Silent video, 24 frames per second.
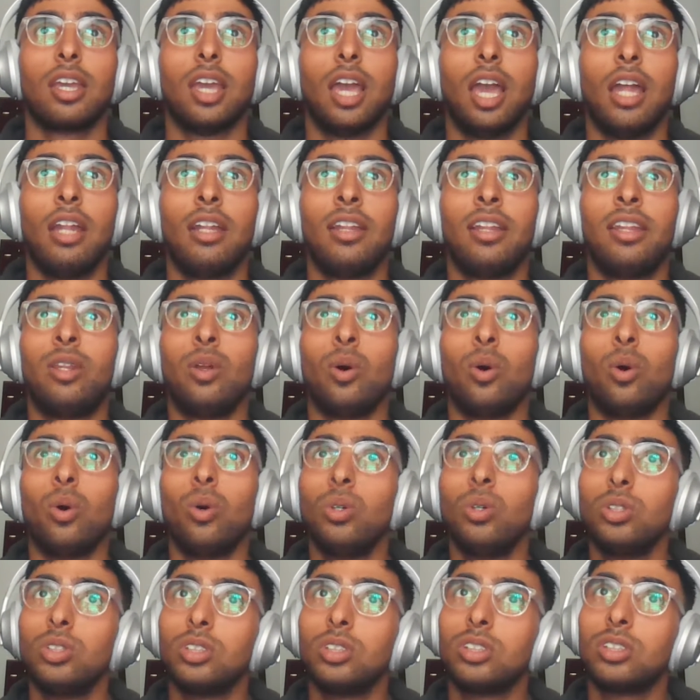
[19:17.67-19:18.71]
and
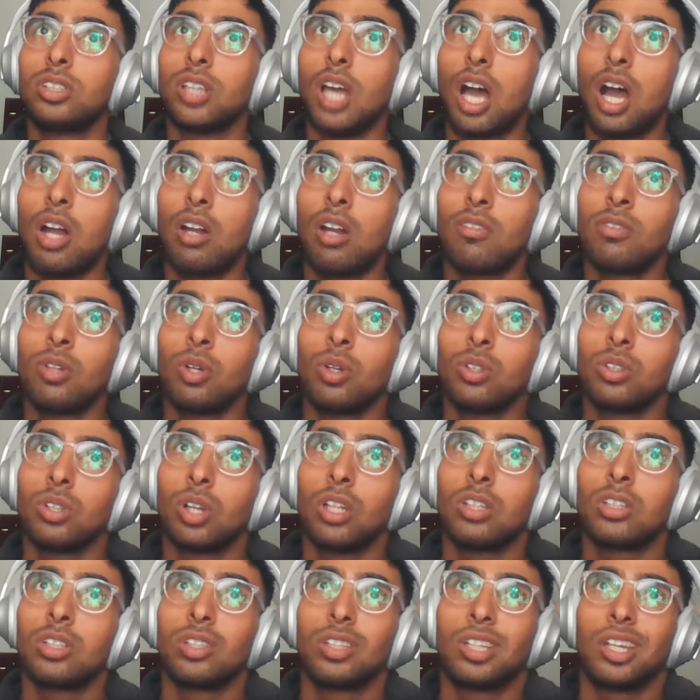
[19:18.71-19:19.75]
those out of those
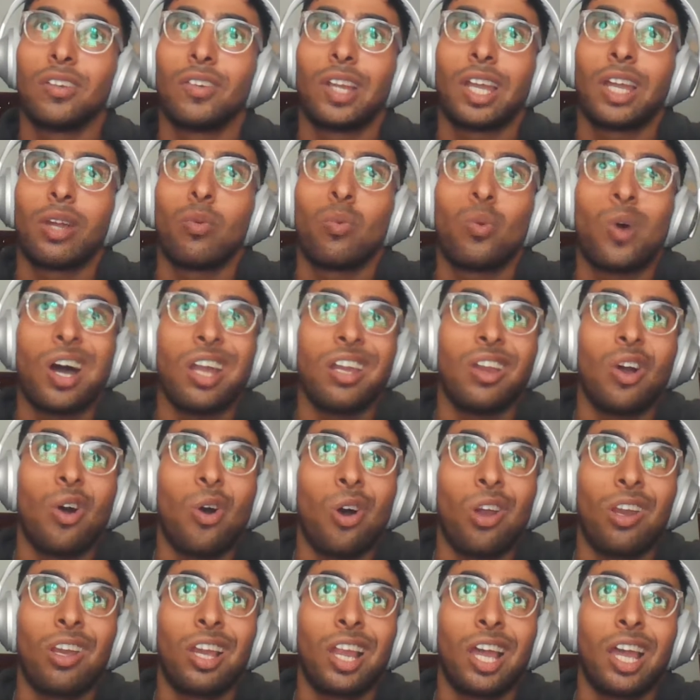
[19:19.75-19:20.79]
also there were like one
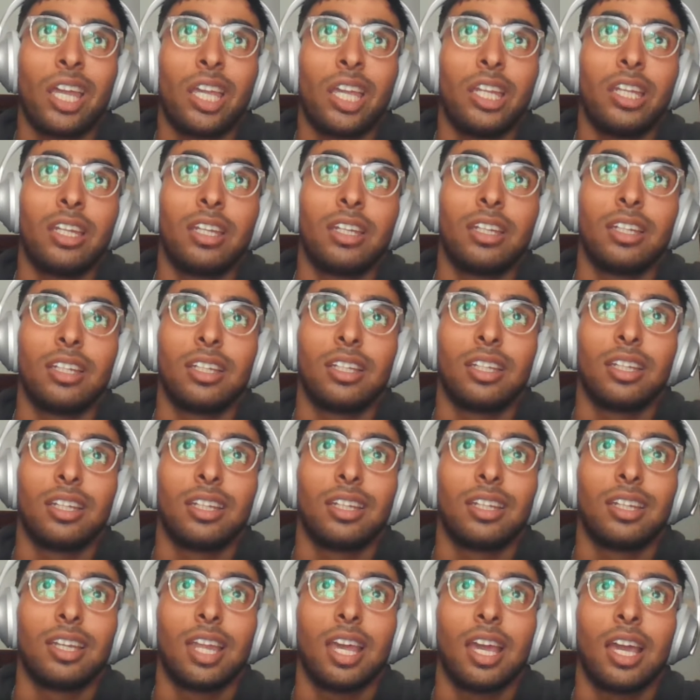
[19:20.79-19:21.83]
online,
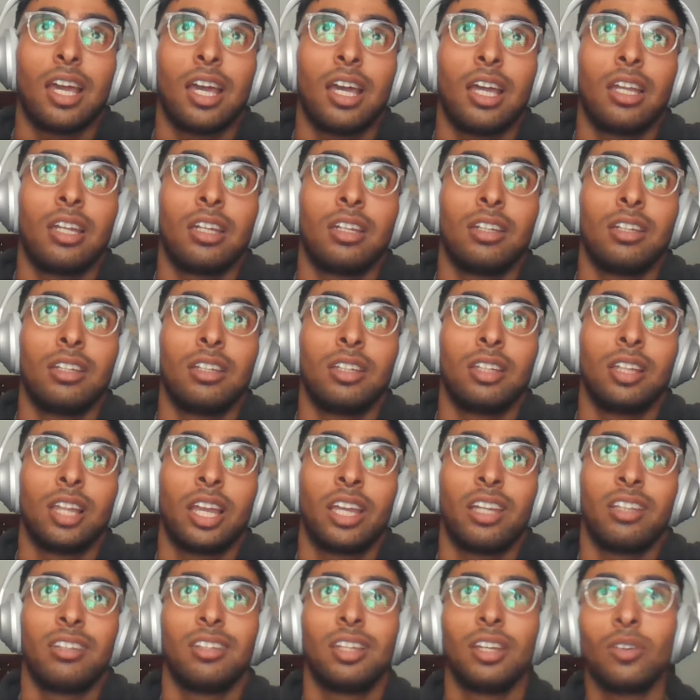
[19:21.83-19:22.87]
and like
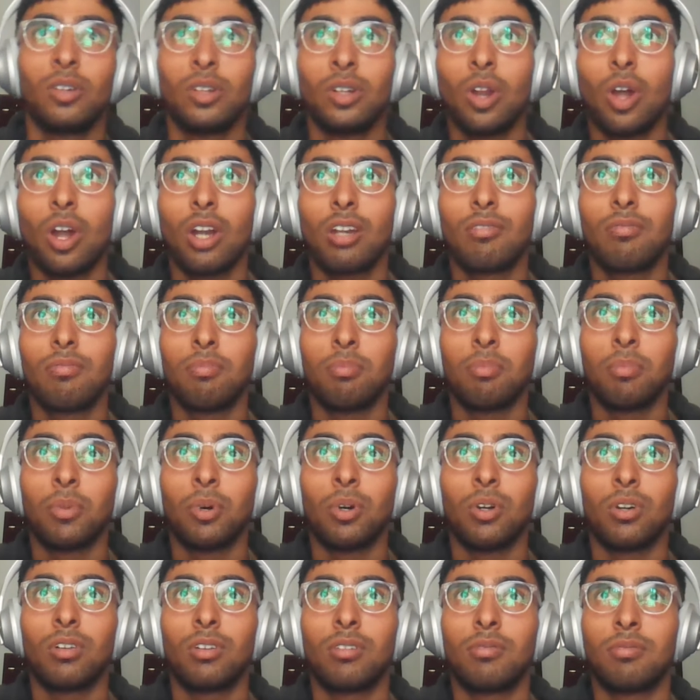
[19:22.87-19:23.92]
they were not
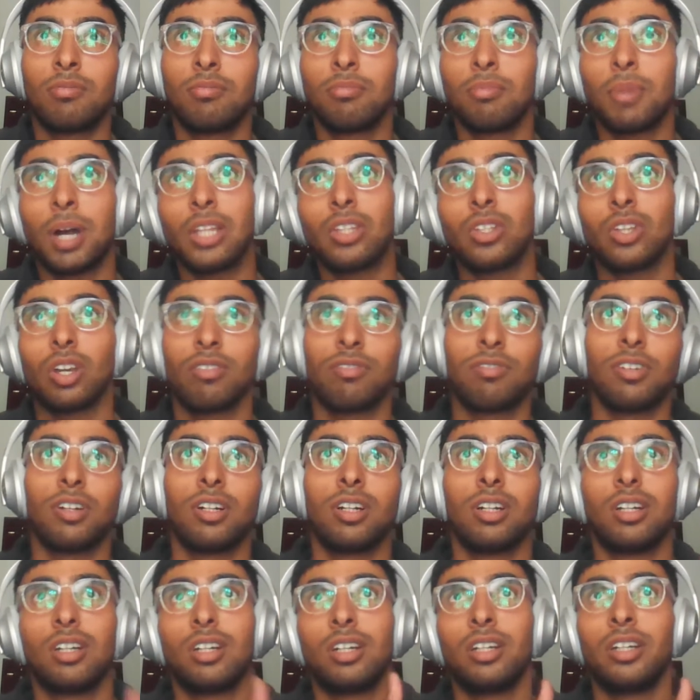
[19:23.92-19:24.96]
more much of
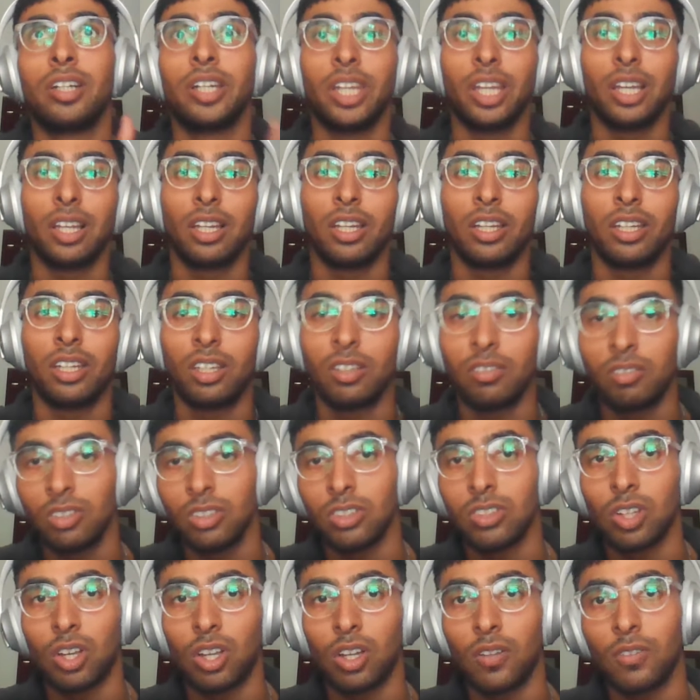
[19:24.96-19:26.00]
a real interview
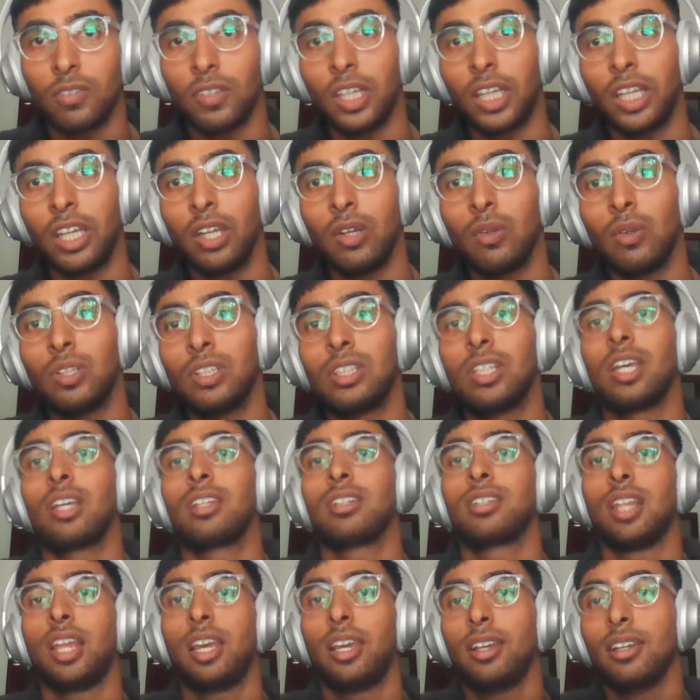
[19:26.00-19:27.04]
sort of thing. It was just
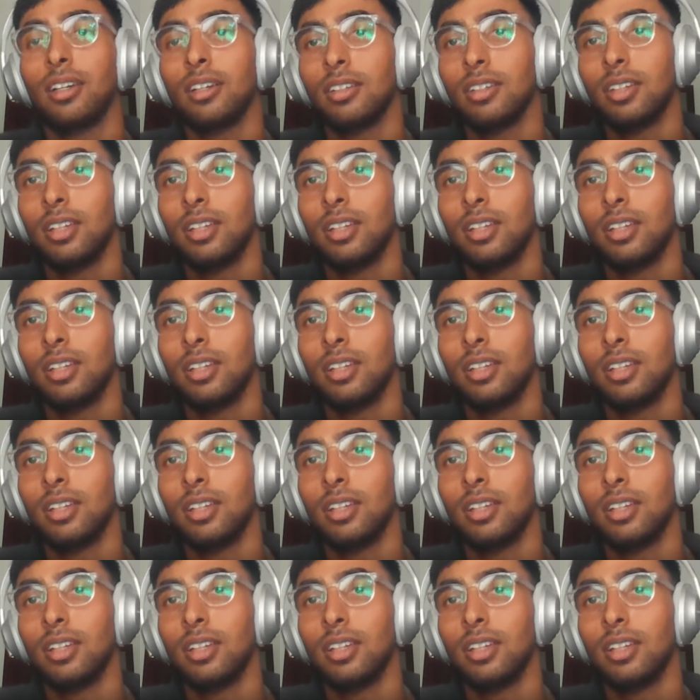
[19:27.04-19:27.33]
like a